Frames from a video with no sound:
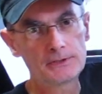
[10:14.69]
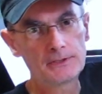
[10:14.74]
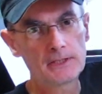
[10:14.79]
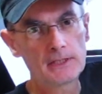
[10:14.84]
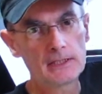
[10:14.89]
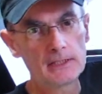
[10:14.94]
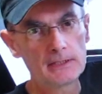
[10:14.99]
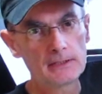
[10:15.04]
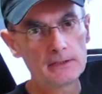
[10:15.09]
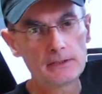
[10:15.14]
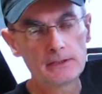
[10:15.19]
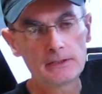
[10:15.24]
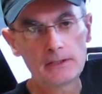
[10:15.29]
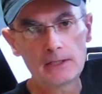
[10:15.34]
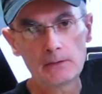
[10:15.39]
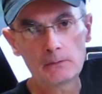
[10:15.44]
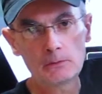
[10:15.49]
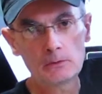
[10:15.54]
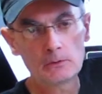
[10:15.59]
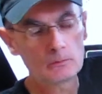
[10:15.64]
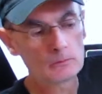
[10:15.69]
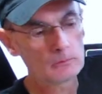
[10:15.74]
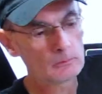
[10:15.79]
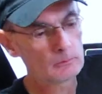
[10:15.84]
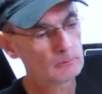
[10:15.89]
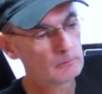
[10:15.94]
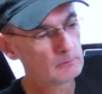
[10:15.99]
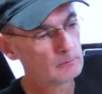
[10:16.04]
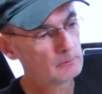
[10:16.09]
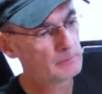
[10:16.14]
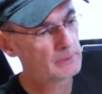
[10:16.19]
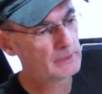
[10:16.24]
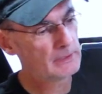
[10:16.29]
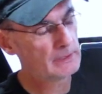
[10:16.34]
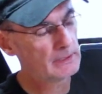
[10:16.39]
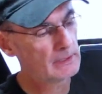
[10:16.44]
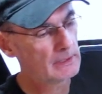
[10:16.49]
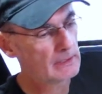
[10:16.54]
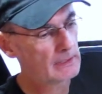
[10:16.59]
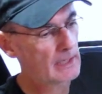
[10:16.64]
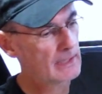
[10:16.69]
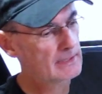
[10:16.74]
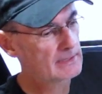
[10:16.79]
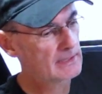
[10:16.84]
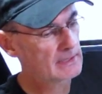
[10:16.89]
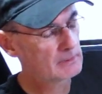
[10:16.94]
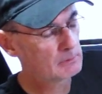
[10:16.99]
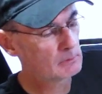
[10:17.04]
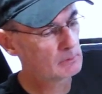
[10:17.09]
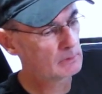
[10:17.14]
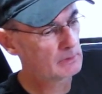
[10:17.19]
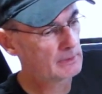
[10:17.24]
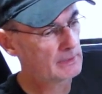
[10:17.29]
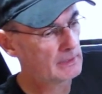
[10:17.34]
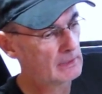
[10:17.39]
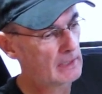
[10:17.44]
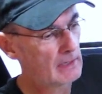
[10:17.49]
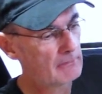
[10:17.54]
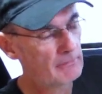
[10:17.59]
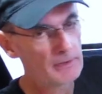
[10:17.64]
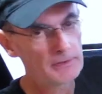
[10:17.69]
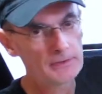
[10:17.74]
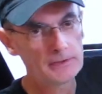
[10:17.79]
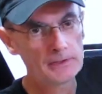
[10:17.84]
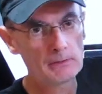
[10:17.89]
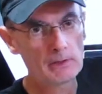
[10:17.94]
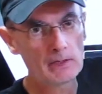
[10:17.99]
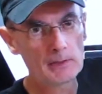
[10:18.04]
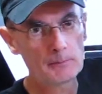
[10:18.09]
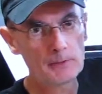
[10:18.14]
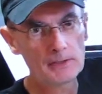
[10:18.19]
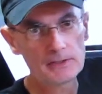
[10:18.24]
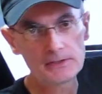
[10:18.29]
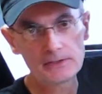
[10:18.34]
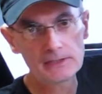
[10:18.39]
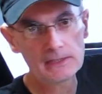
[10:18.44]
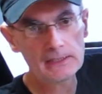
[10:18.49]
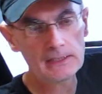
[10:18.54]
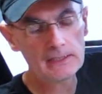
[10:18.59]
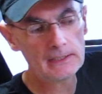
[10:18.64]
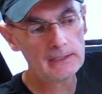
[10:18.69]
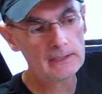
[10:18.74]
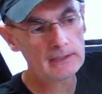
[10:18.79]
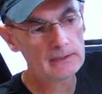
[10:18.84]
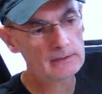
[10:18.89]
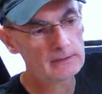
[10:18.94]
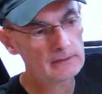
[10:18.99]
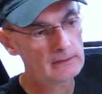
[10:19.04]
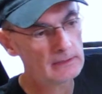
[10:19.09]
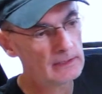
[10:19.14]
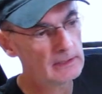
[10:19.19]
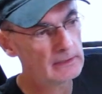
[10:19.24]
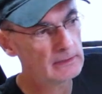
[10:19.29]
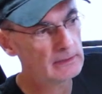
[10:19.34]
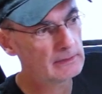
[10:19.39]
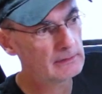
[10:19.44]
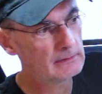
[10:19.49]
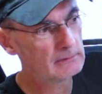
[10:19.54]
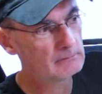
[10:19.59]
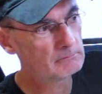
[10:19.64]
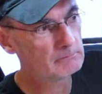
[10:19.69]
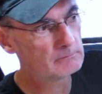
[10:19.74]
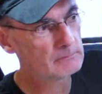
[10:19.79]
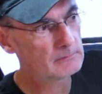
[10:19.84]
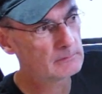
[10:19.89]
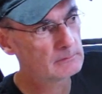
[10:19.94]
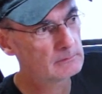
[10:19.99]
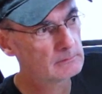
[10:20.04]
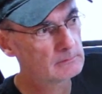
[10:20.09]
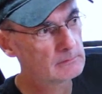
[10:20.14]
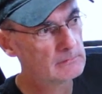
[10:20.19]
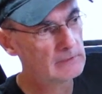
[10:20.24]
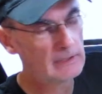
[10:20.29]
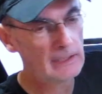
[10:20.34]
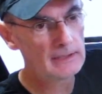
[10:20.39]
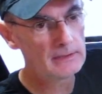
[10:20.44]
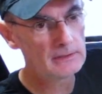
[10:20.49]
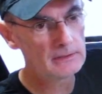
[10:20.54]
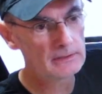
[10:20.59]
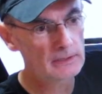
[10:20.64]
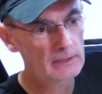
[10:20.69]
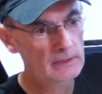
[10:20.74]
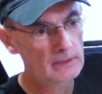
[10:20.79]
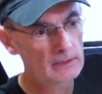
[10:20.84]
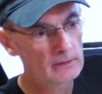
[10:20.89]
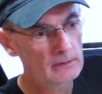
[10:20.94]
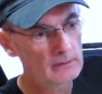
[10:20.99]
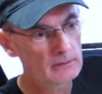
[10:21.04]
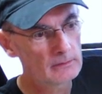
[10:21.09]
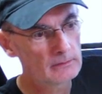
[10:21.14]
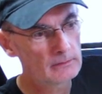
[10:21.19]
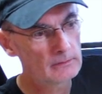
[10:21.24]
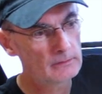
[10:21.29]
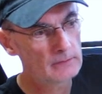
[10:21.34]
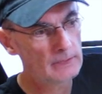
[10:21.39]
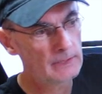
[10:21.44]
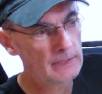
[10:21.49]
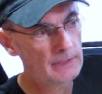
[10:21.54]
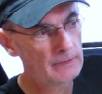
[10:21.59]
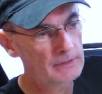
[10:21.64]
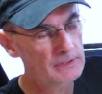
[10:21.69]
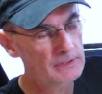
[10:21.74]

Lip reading: They will be accessible in FSU IPC, in Lynda, in